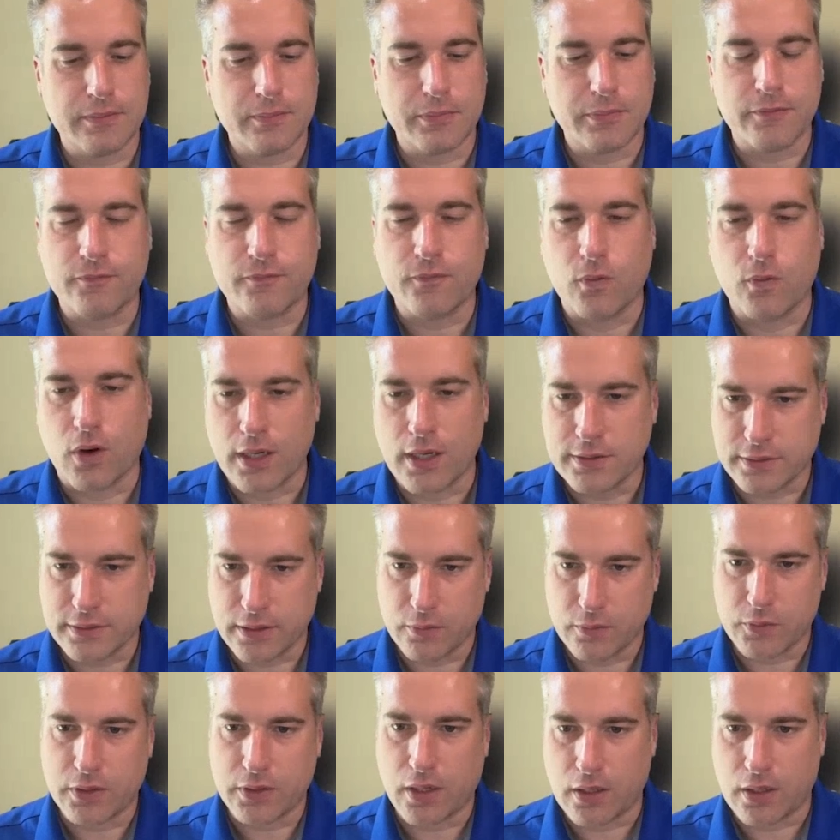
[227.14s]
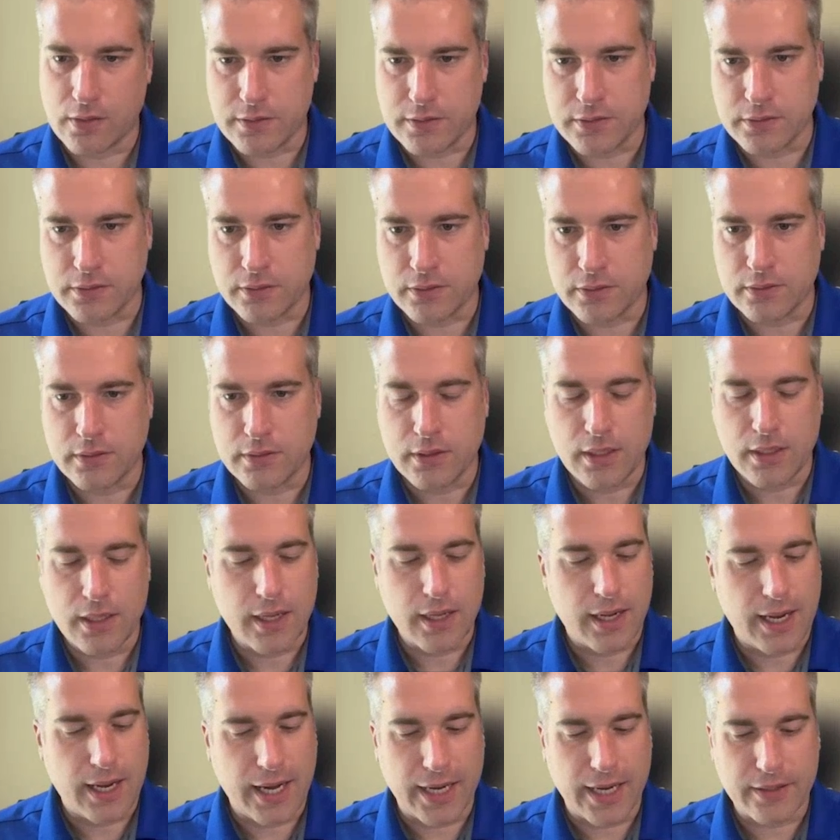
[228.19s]
Before I started with Arsenal,
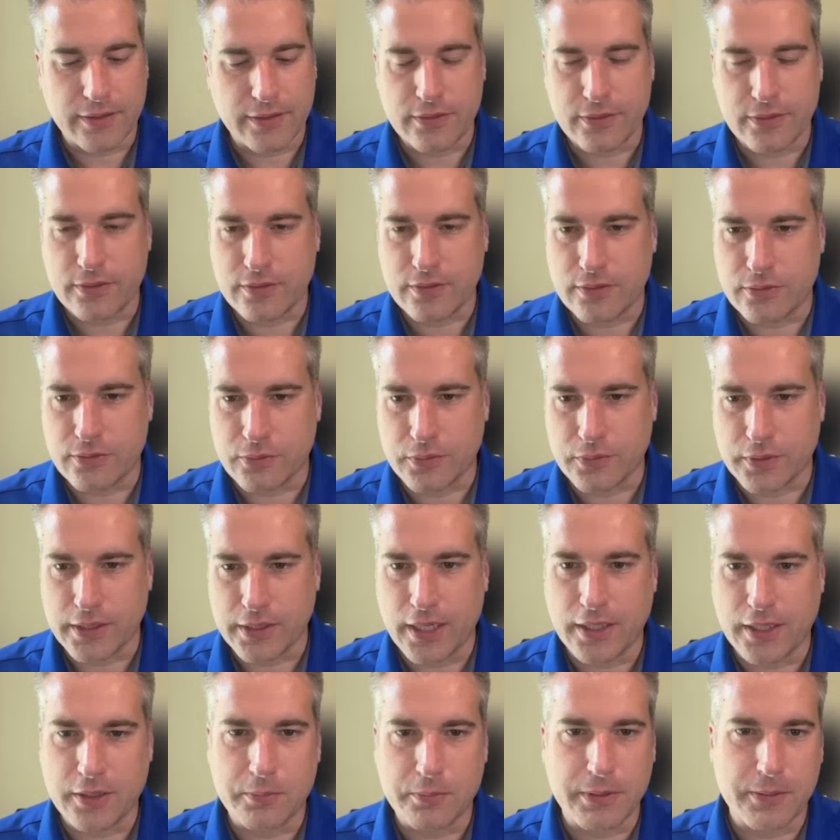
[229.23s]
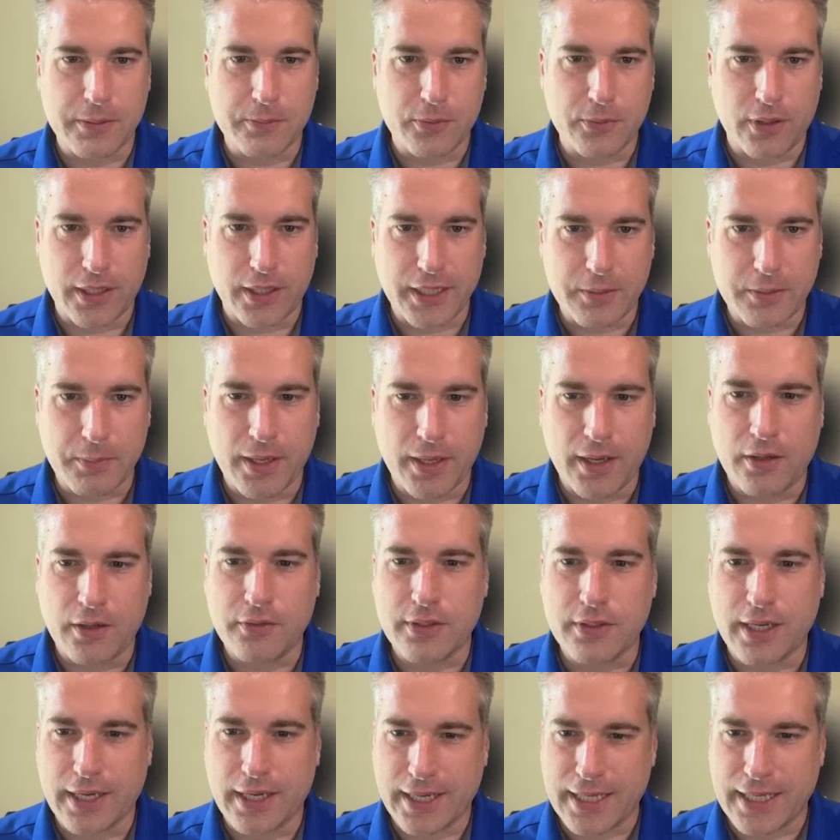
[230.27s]
I had 300 people I
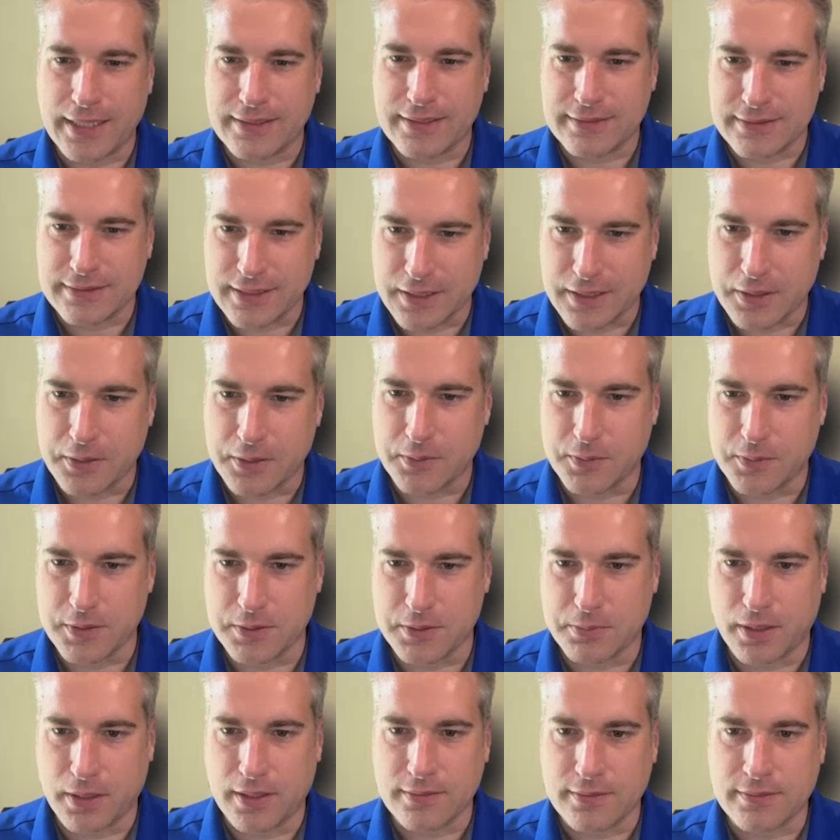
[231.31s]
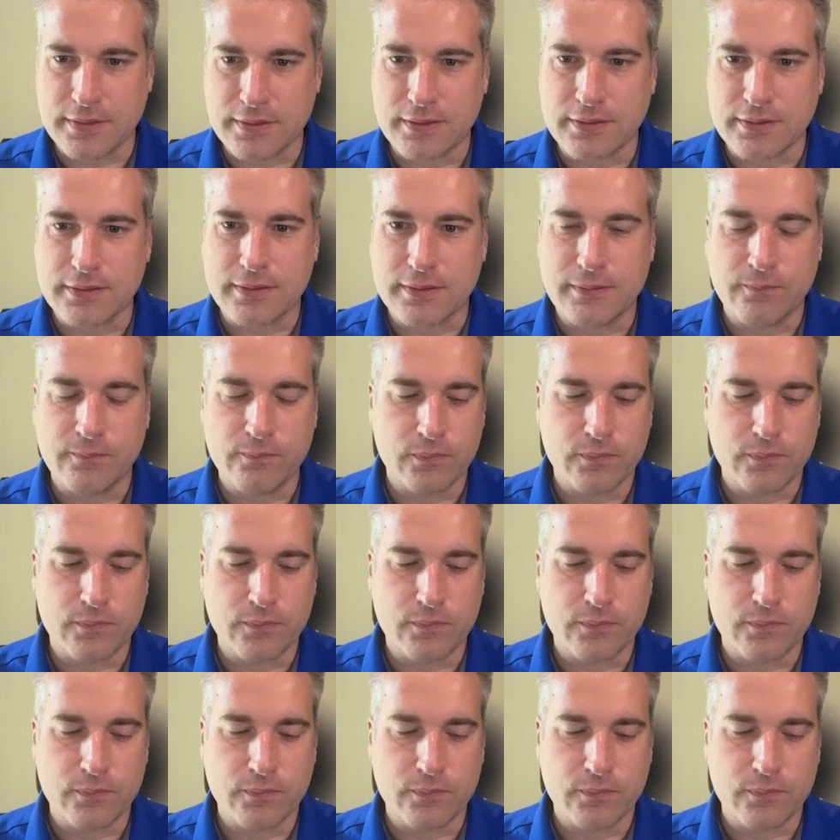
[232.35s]
emailed, and I got 0 responses.